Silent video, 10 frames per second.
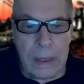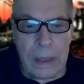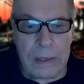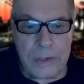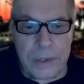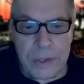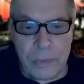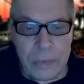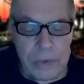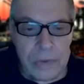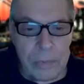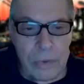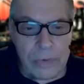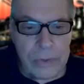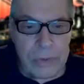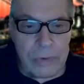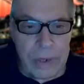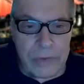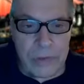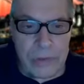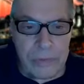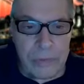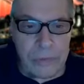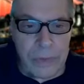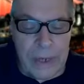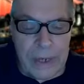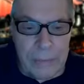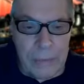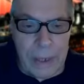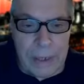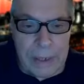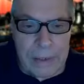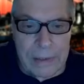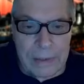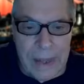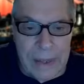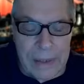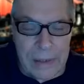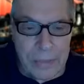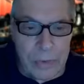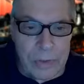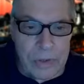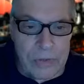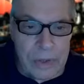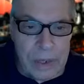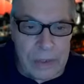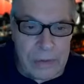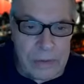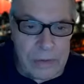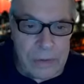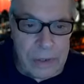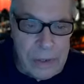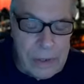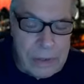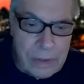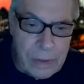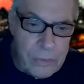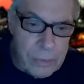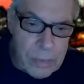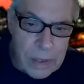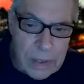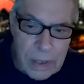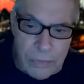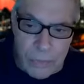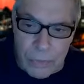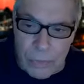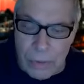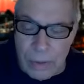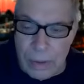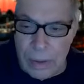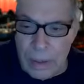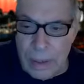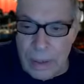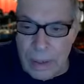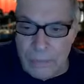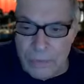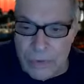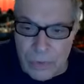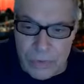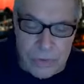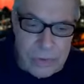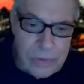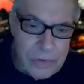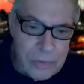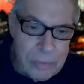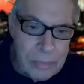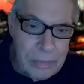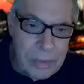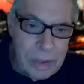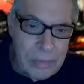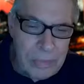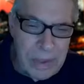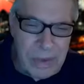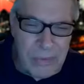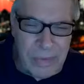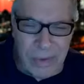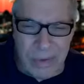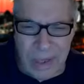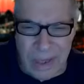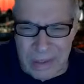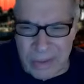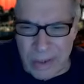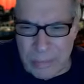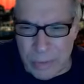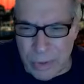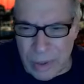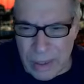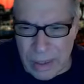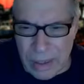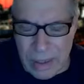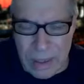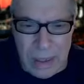And she was the most aggressive of anybody attacking Bernie Sanders, for Medicare for All and for socialism, and being very anti-Bernie